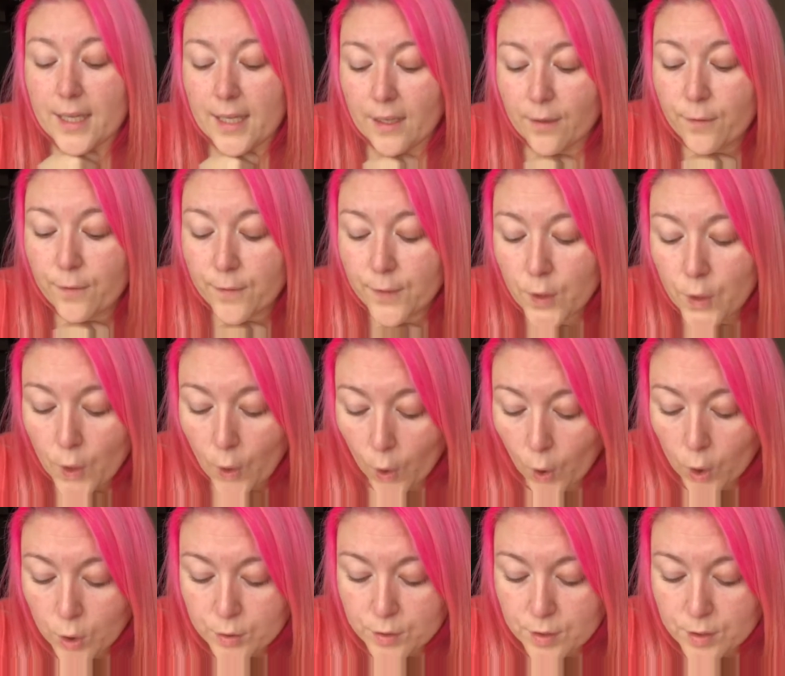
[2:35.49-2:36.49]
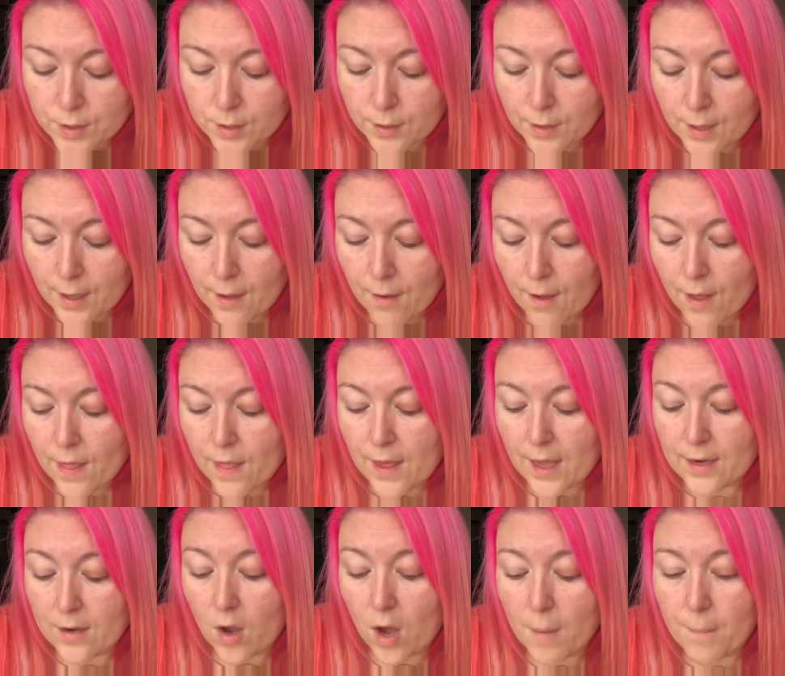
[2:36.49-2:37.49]
If not,
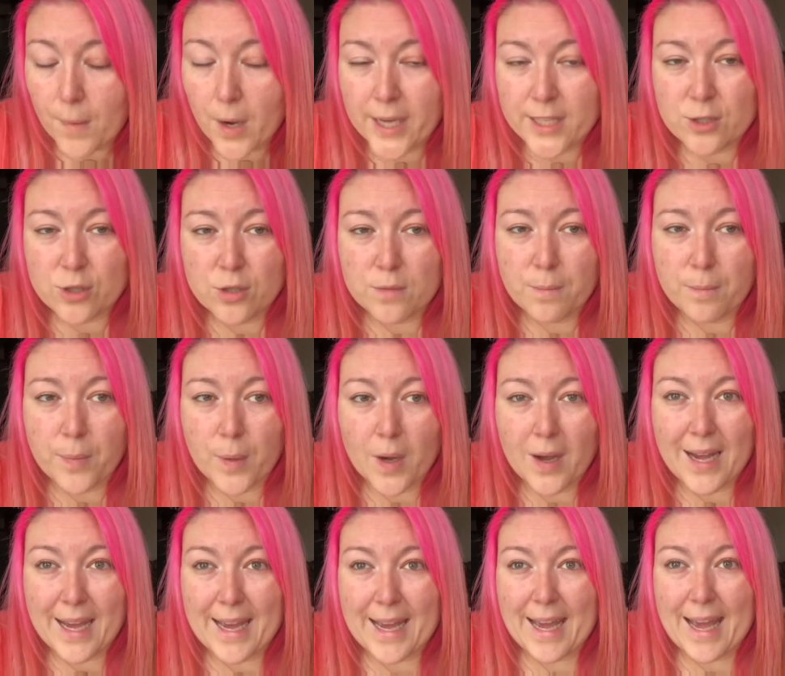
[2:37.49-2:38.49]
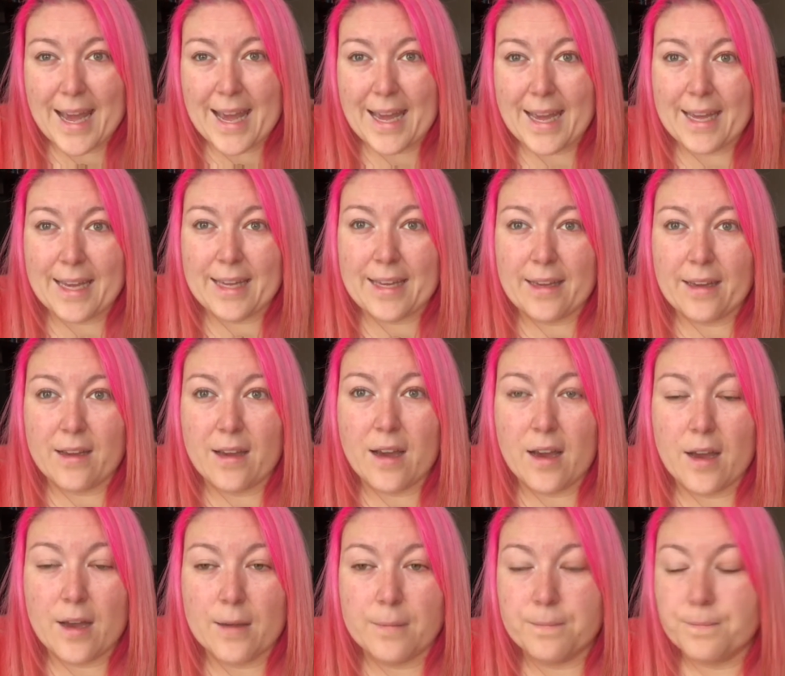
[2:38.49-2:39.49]
then I might just buy a
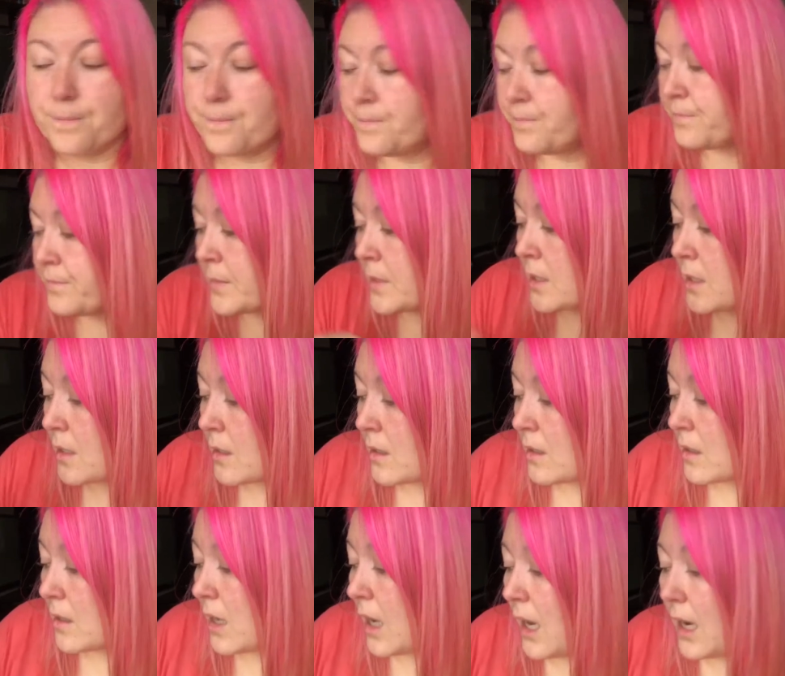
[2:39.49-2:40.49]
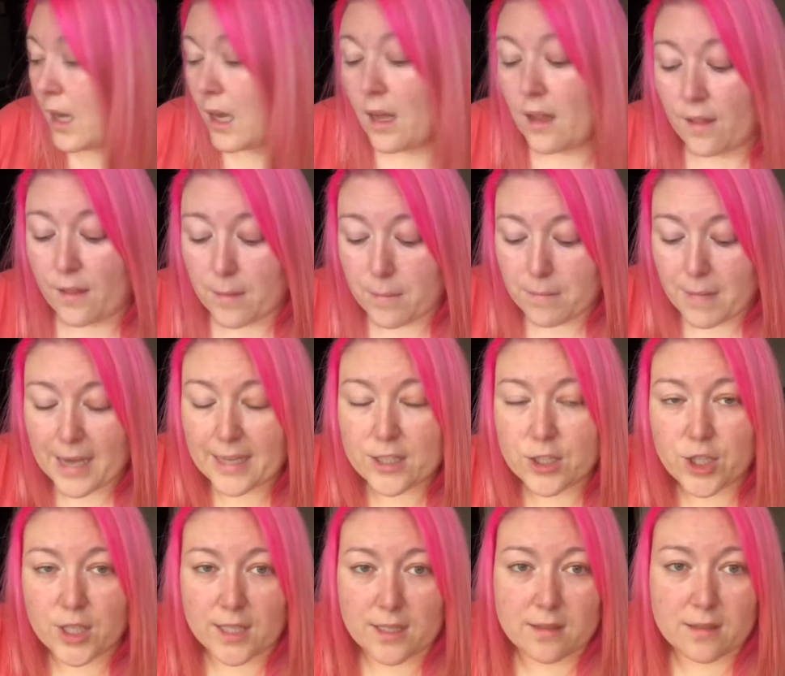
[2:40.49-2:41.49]
colour that
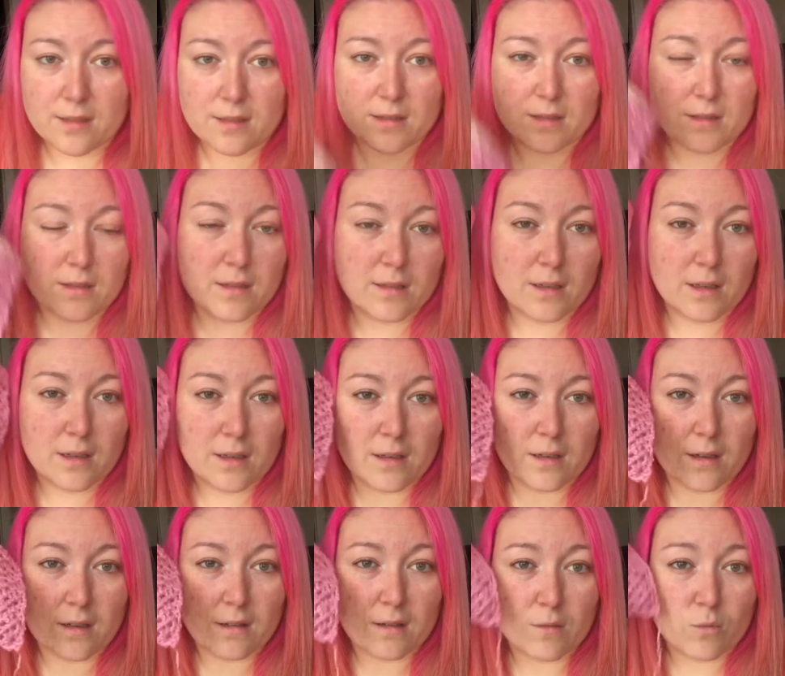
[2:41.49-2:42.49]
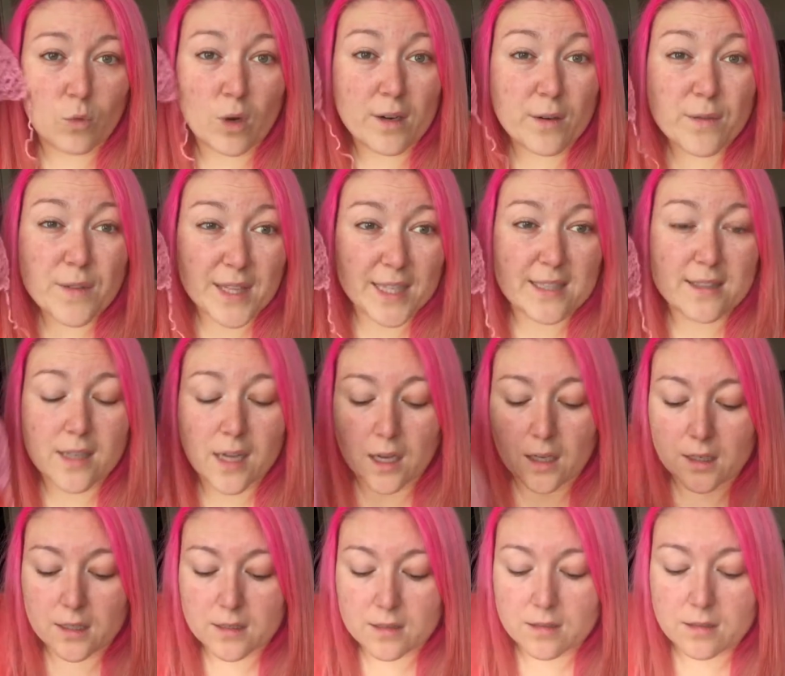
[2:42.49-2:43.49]
matches one of these
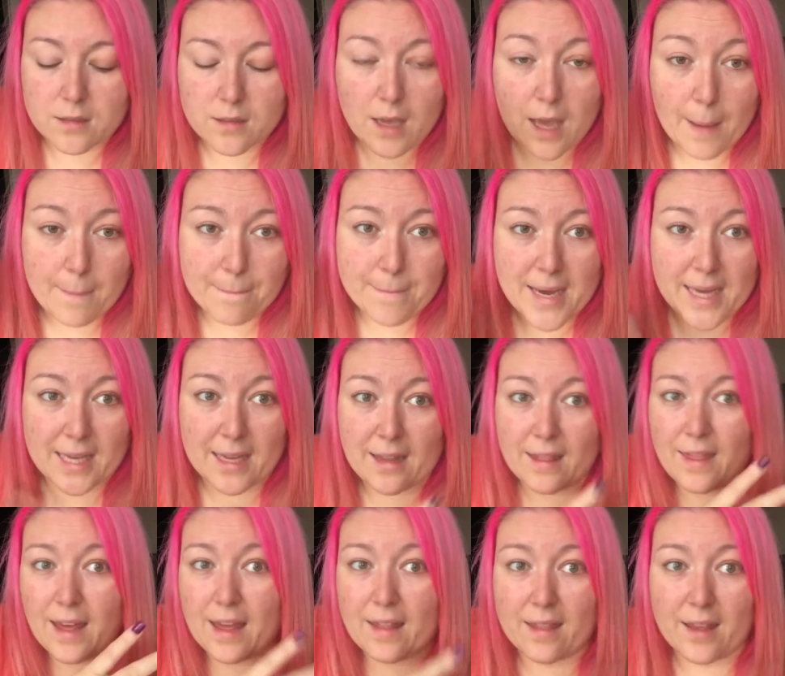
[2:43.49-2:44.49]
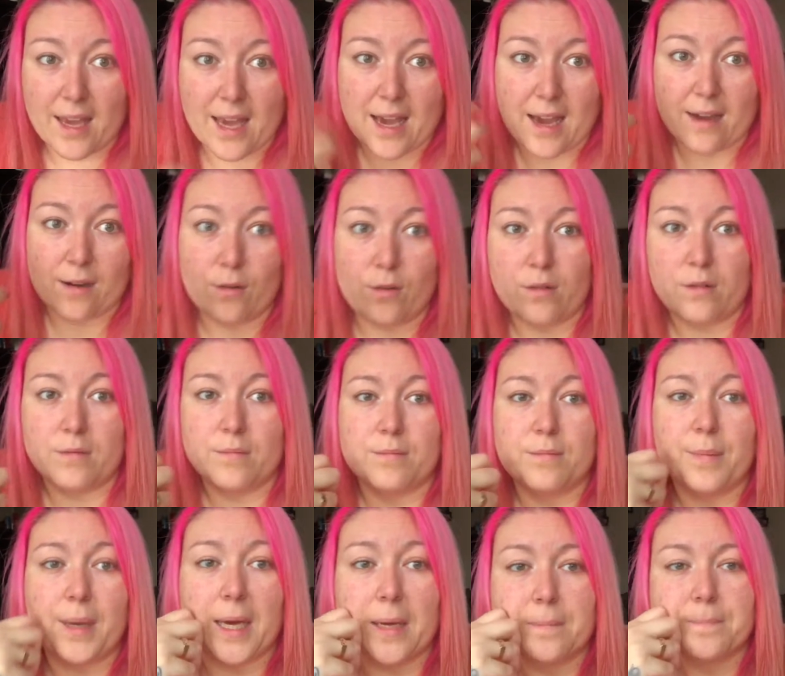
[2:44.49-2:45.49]
colours and make that the cowl
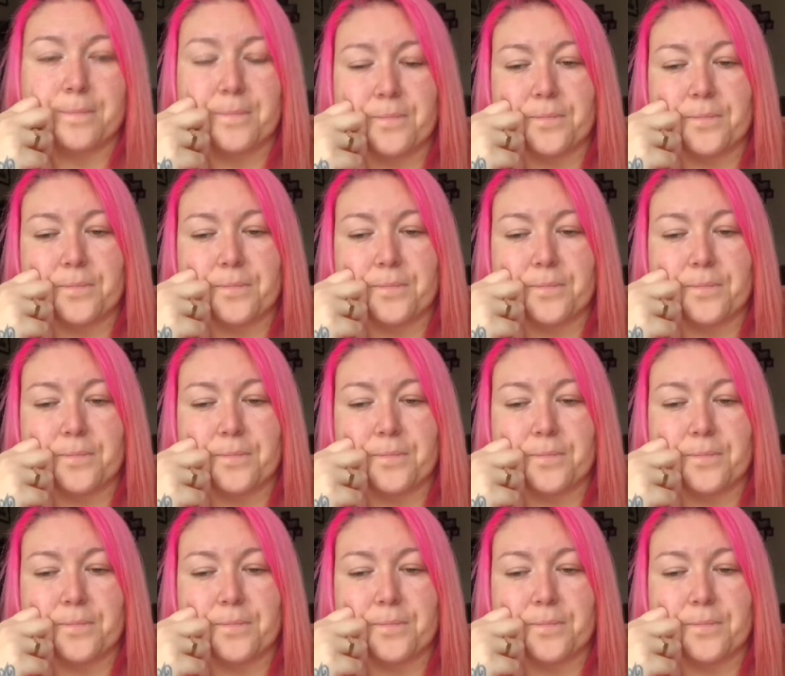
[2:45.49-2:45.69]
bit.